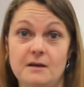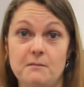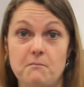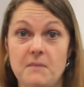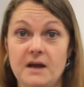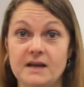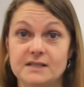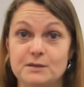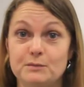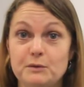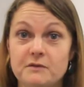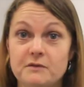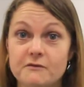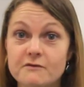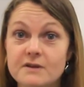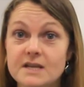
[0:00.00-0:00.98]
maximum
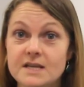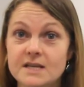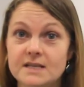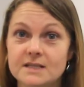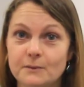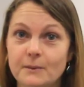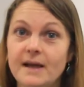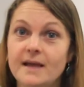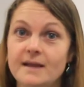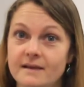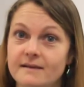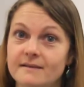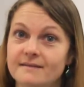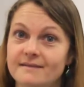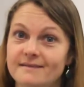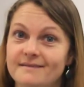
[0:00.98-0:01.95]
3 years away,
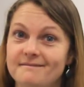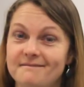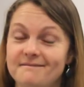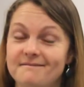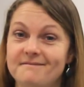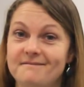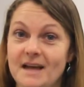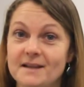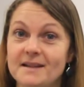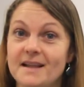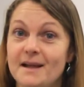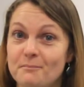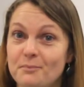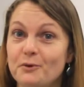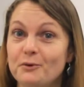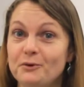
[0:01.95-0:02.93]

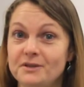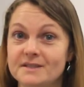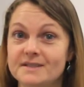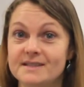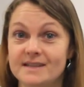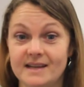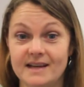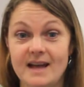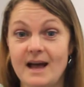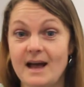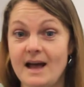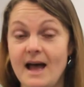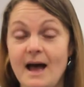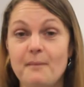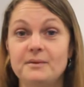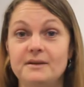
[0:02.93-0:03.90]
that point's
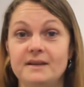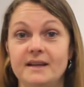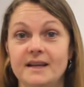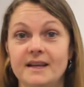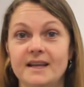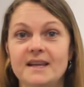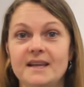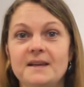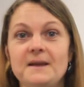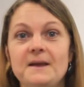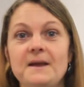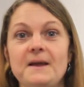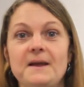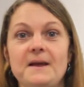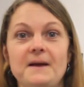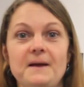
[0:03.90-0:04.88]
happening,
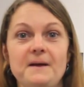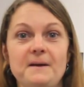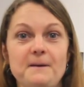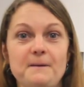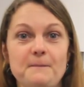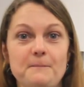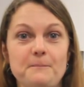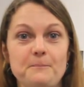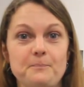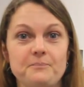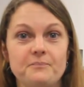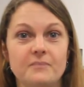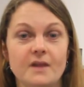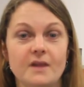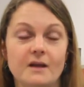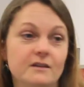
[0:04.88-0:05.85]

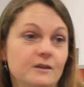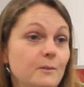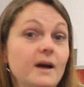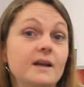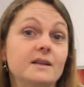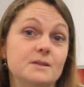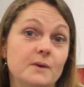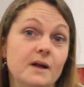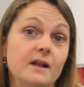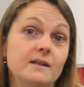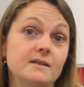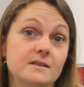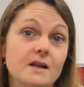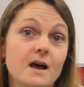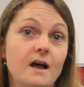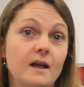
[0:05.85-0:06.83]
you might as well
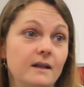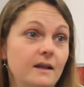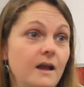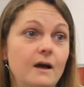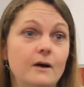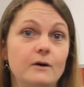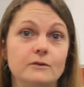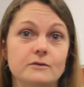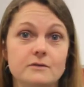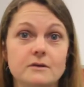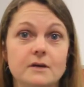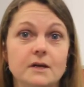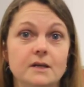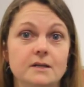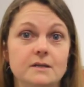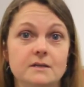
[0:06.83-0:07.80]
start now
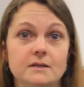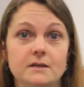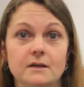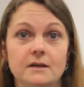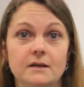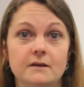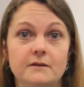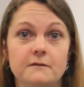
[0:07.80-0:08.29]
trying to